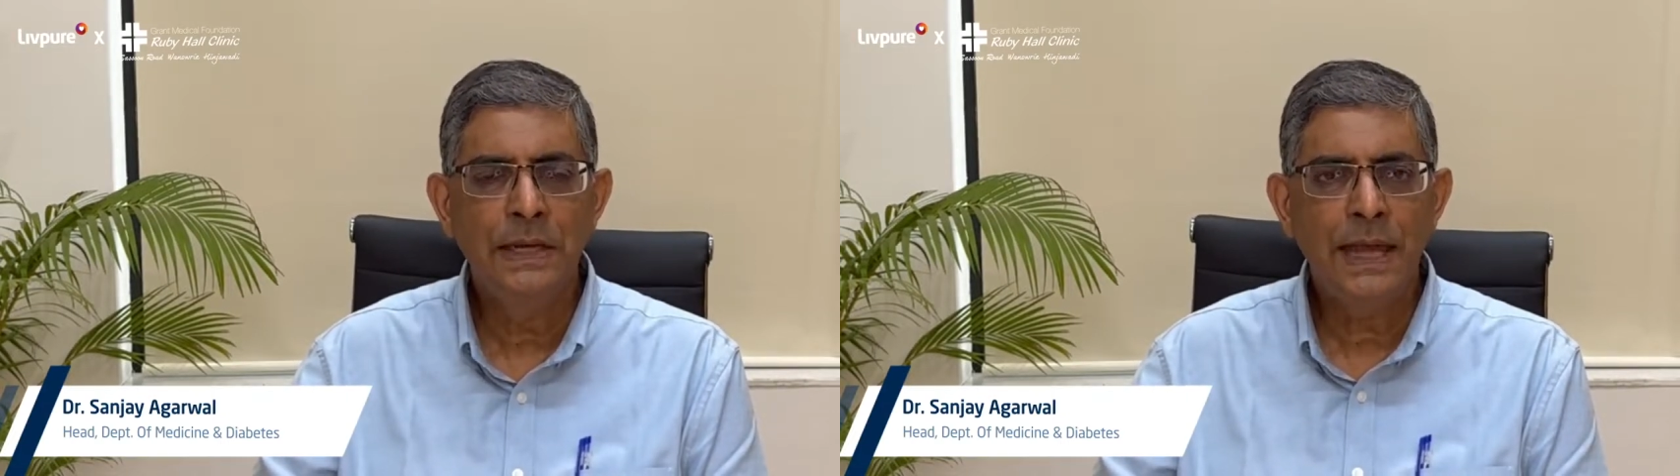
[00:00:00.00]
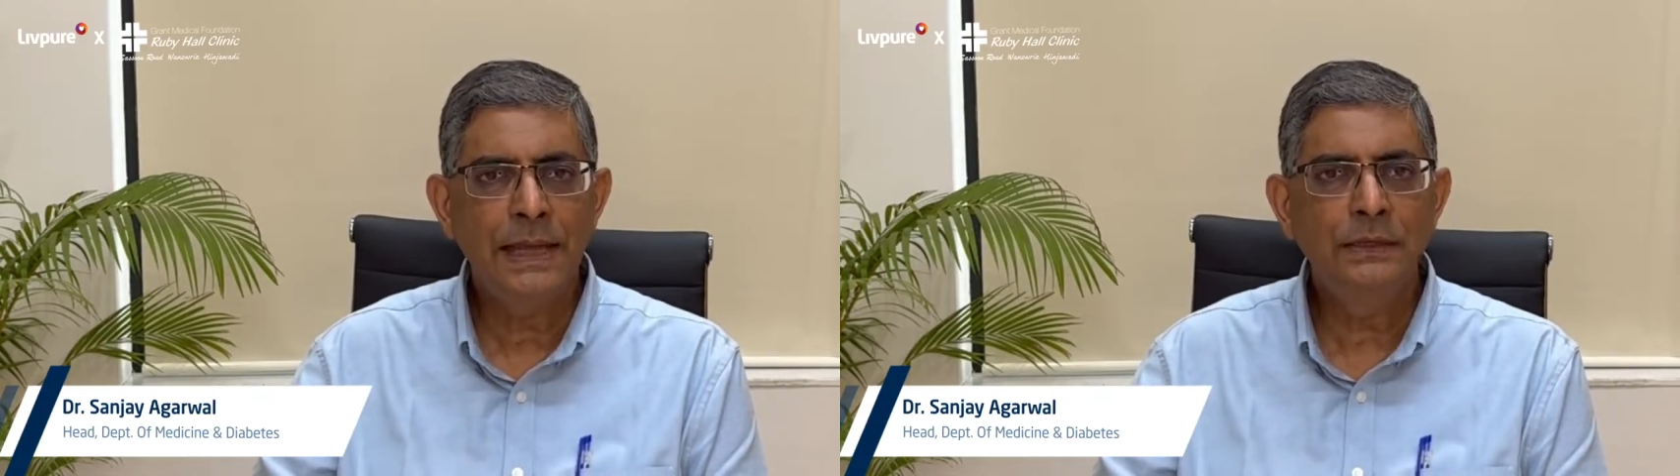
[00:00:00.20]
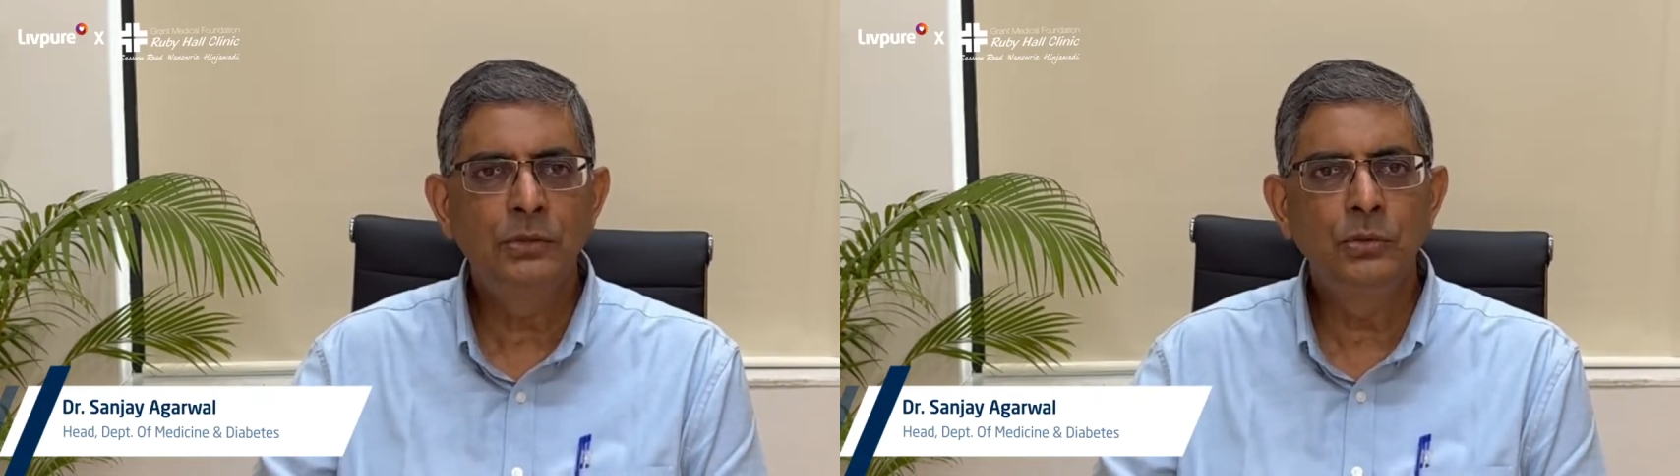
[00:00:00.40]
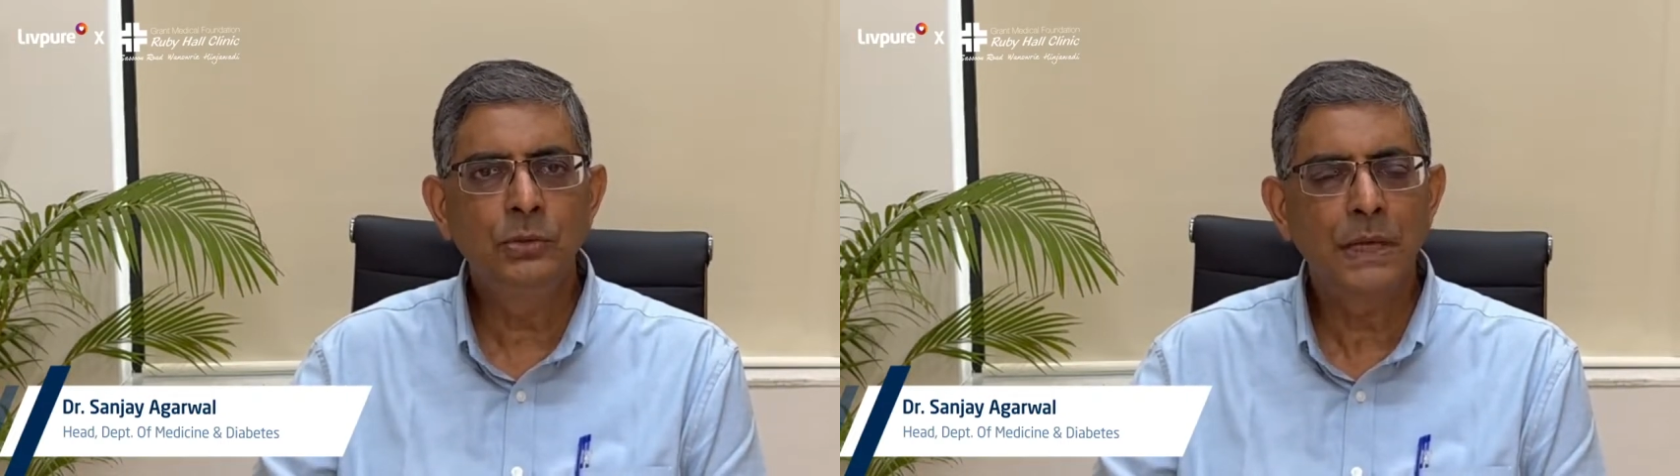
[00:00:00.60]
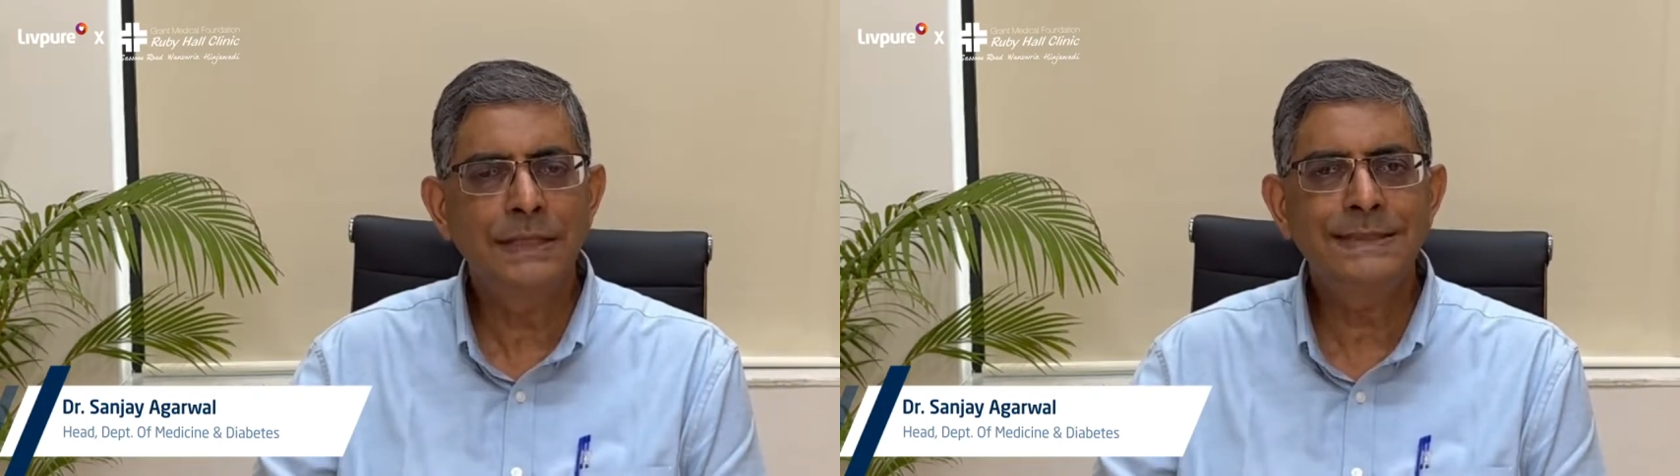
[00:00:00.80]
and
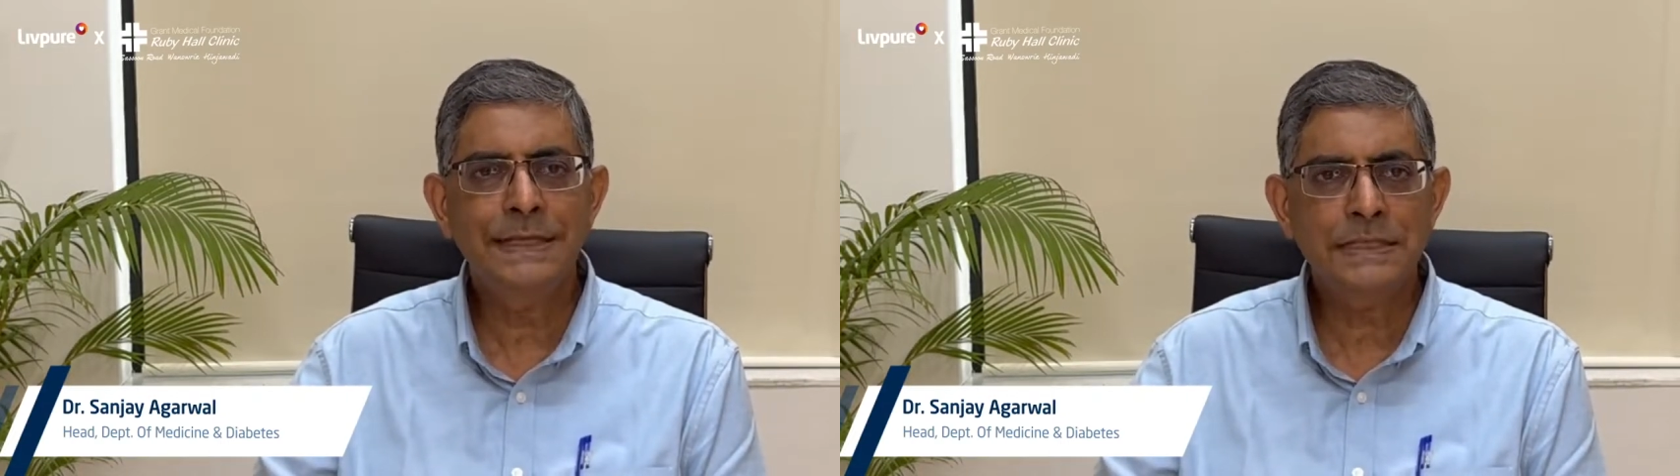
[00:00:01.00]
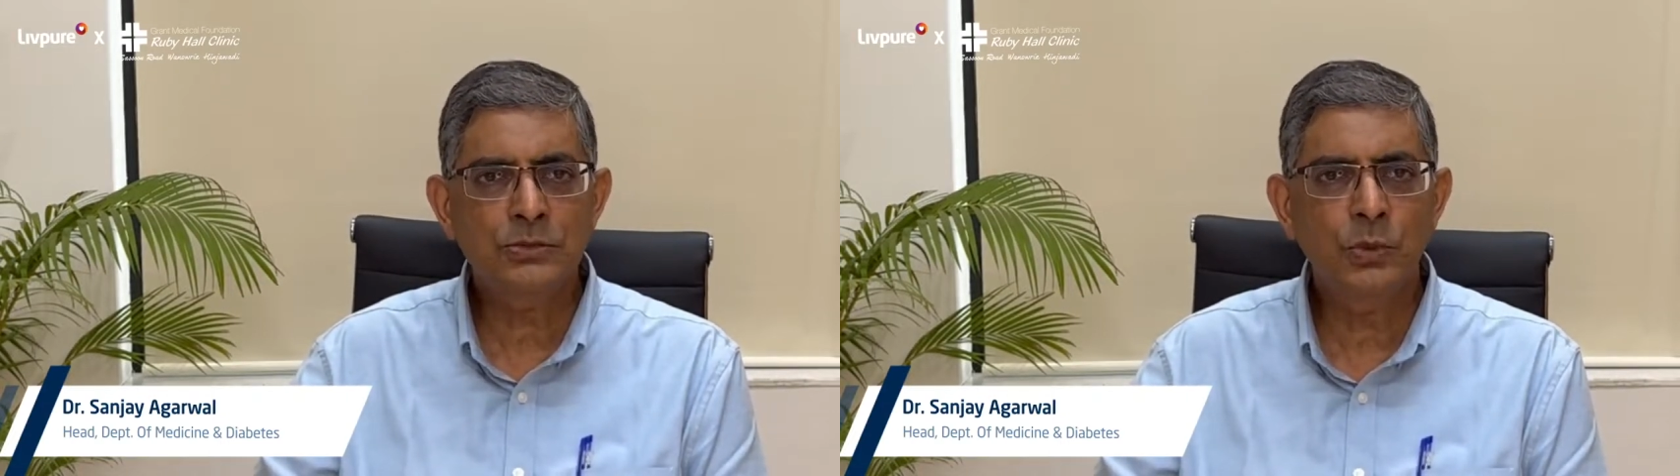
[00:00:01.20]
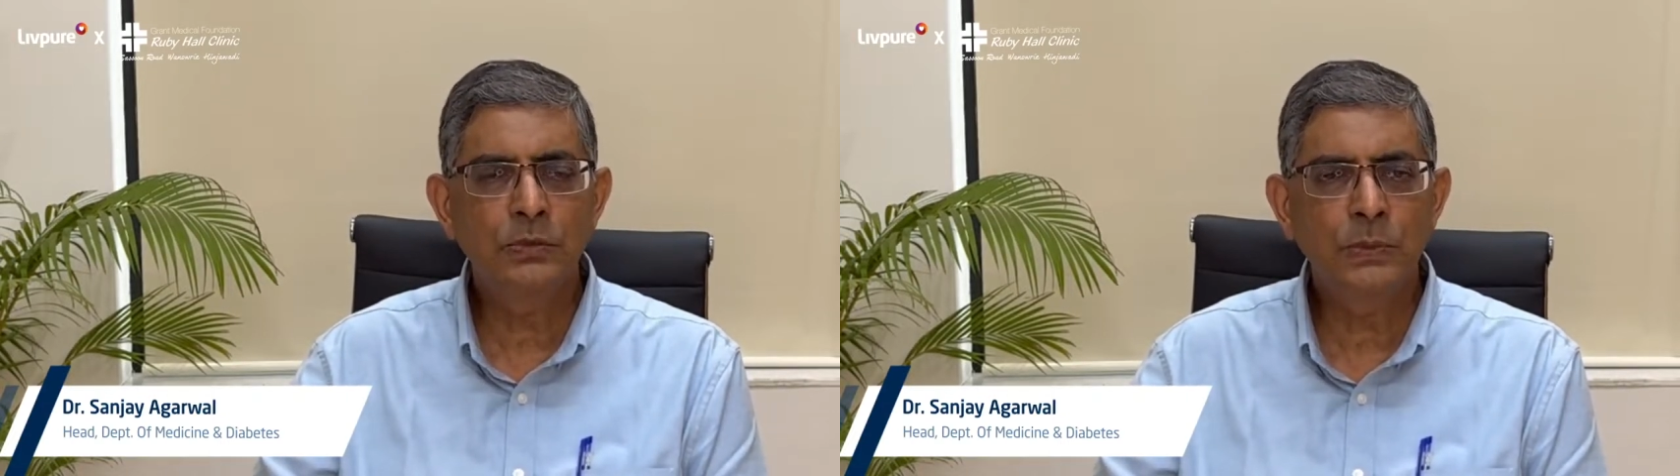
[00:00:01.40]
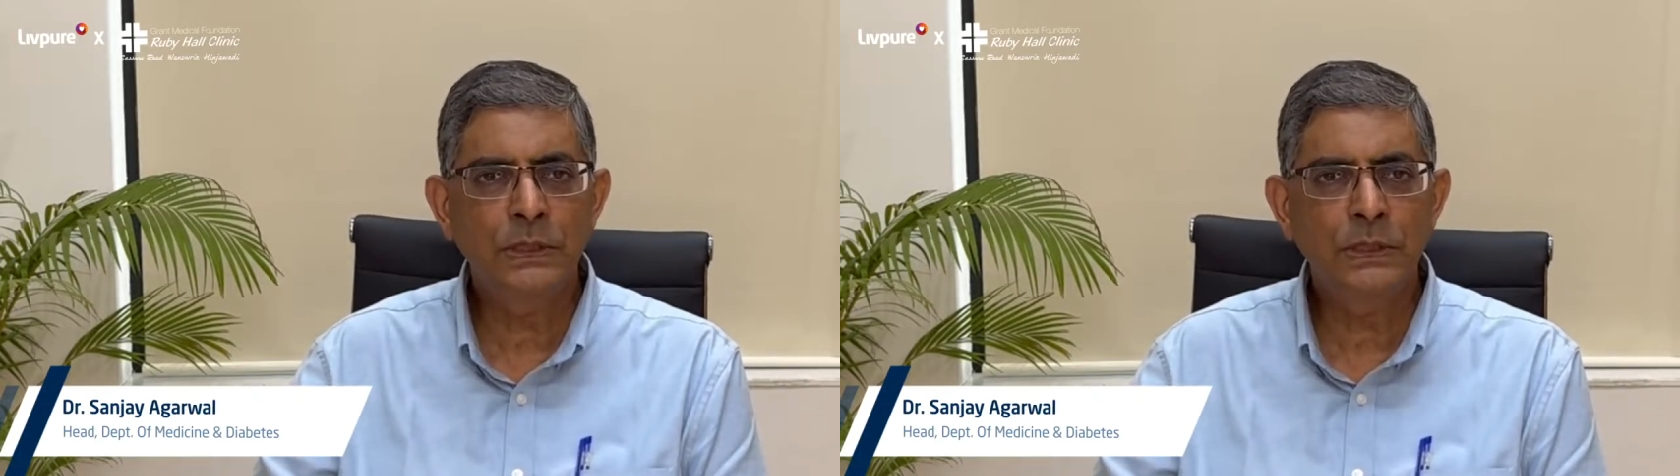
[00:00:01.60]
do a test, what we